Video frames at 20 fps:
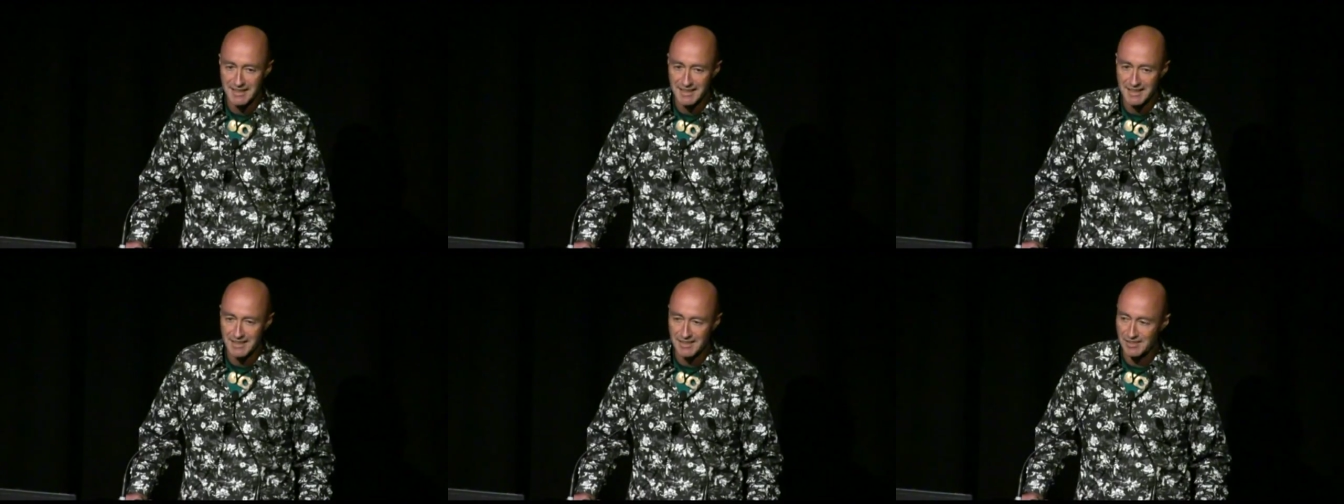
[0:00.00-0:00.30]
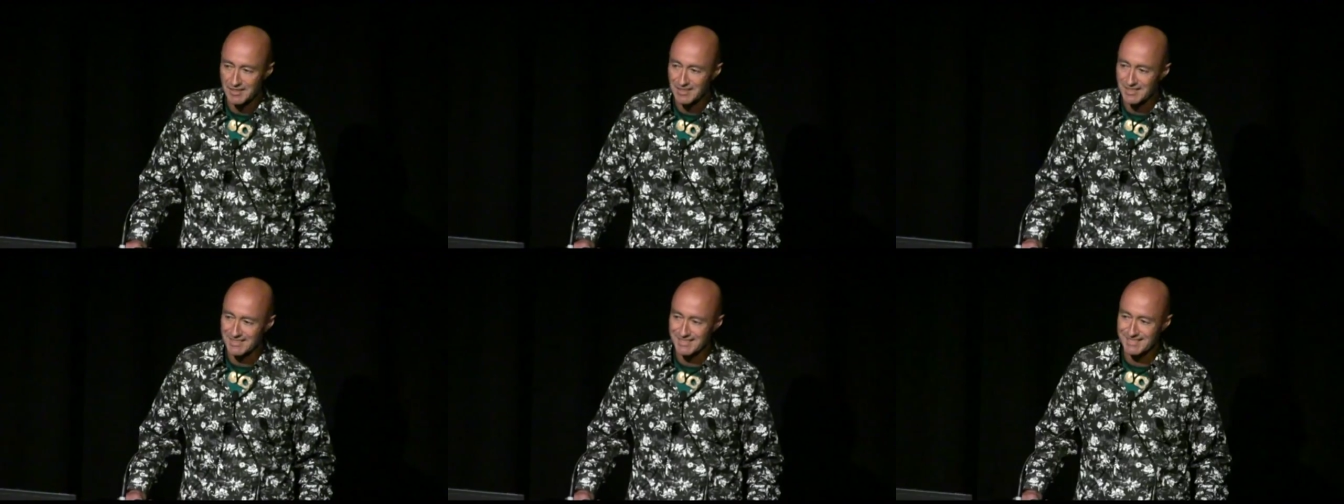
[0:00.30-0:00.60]

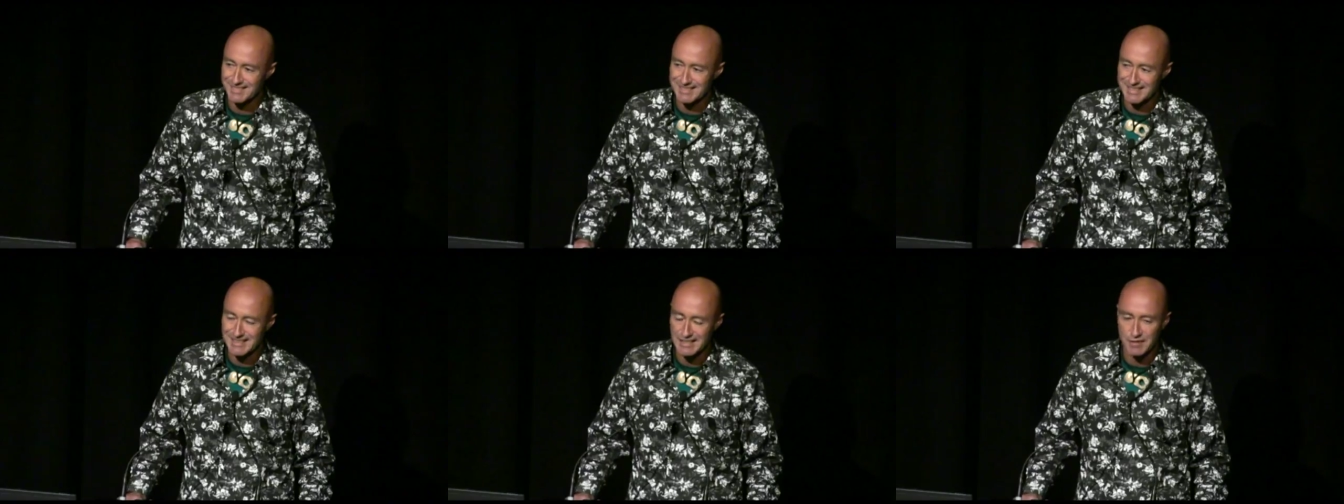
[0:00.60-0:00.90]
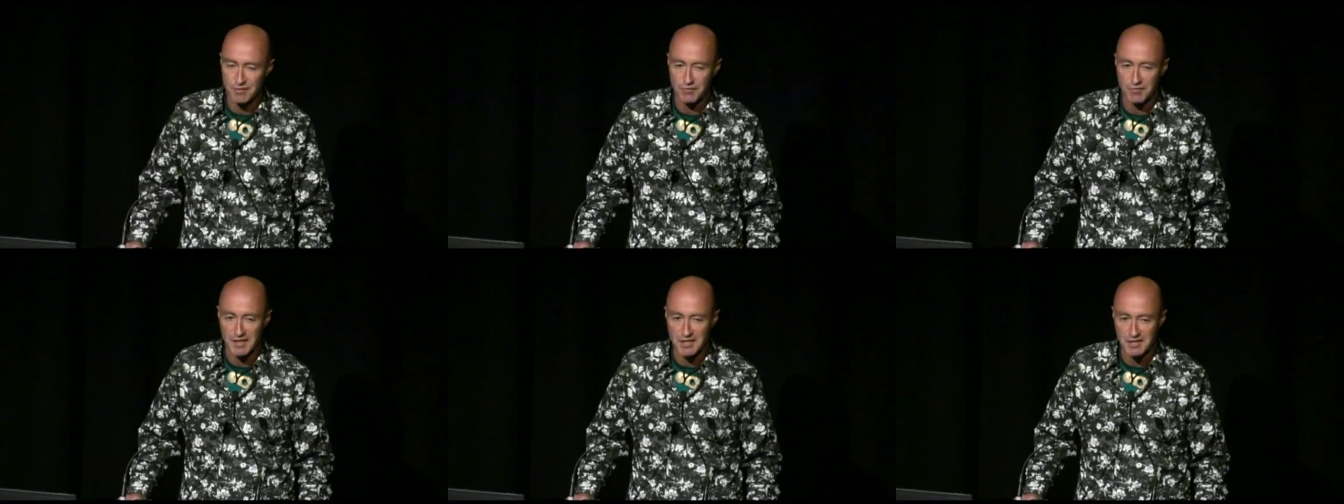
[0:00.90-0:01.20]
had
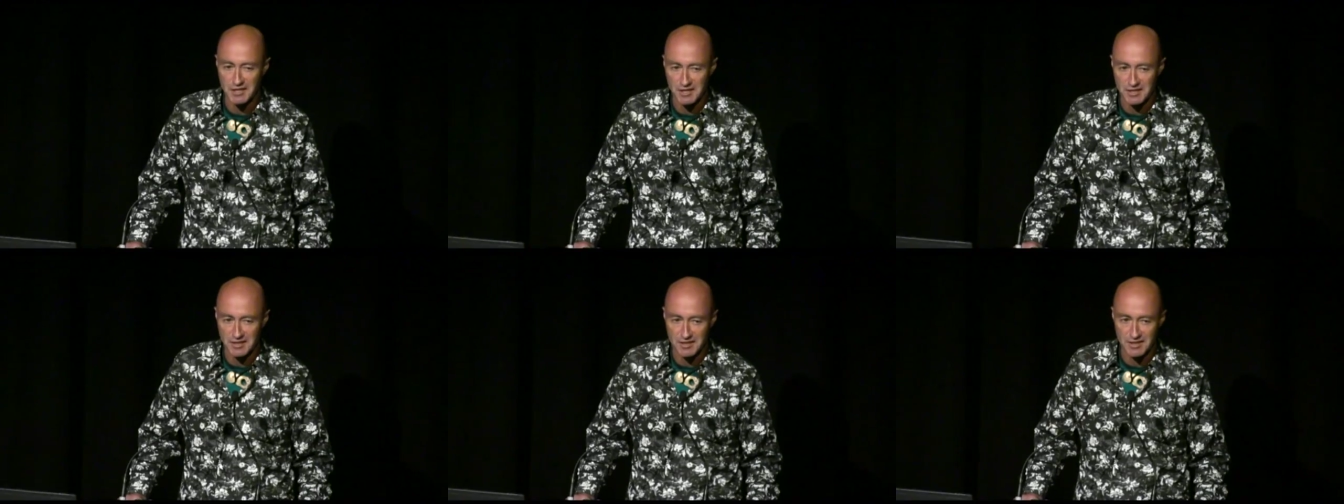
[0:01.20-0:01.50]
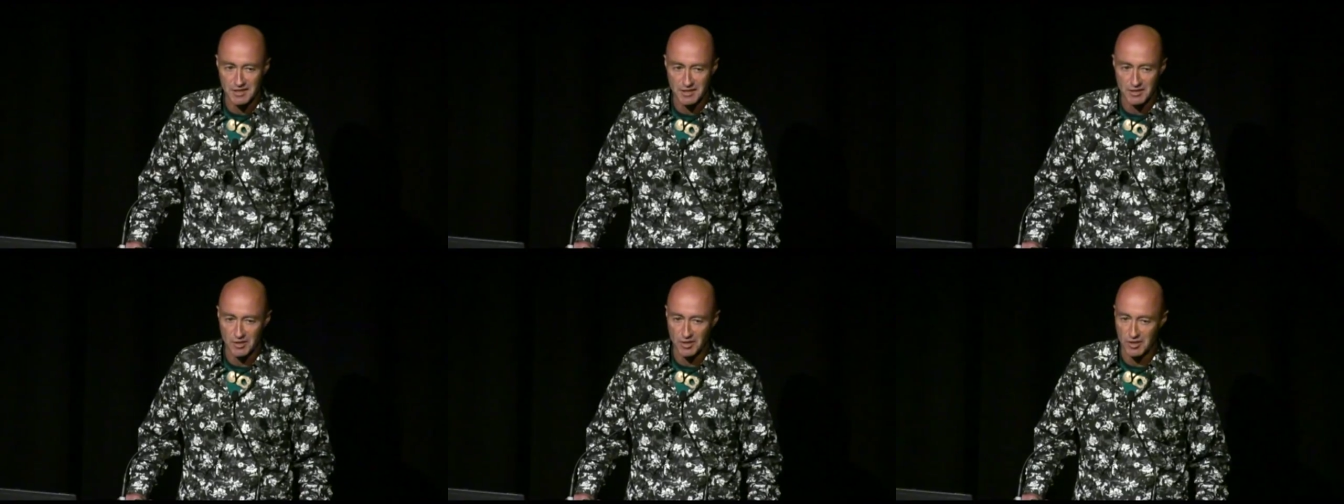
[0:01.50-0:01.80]
innovation,
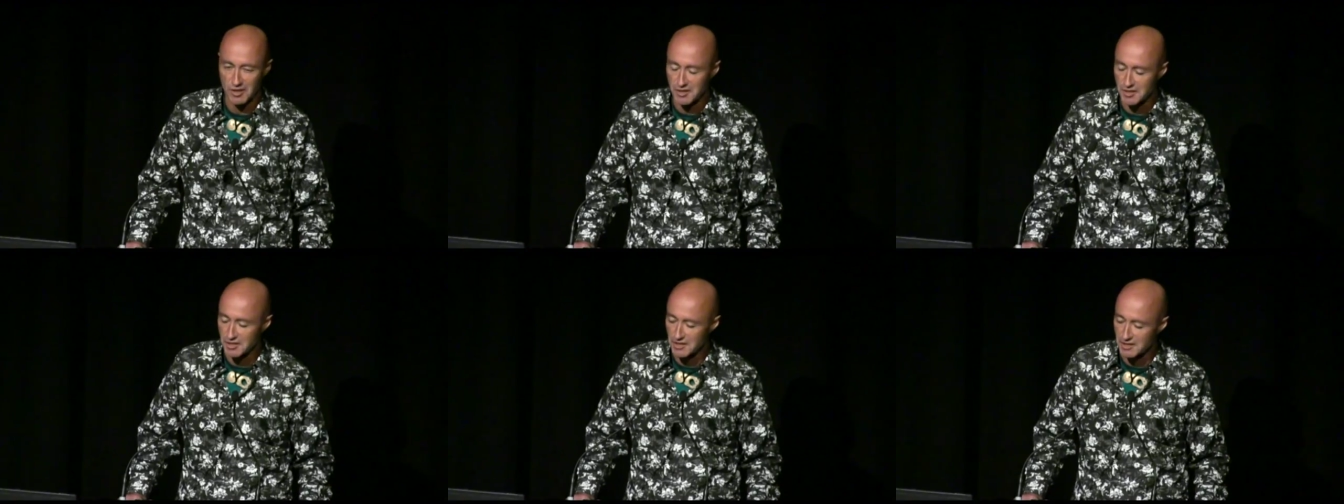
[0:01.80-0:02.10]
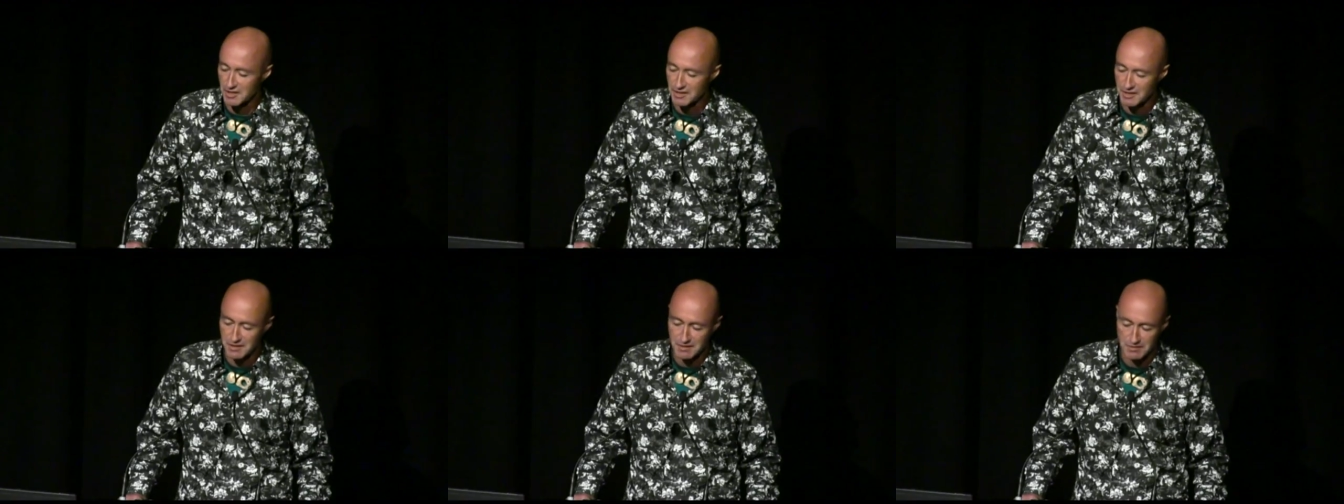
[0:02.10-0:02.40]

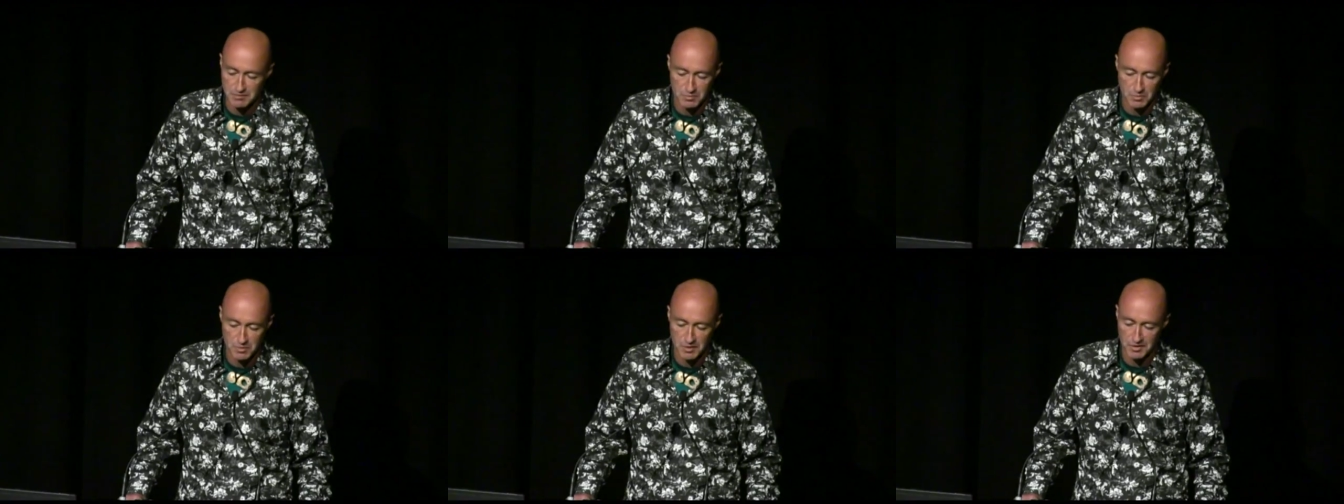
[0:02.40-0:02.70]
technology,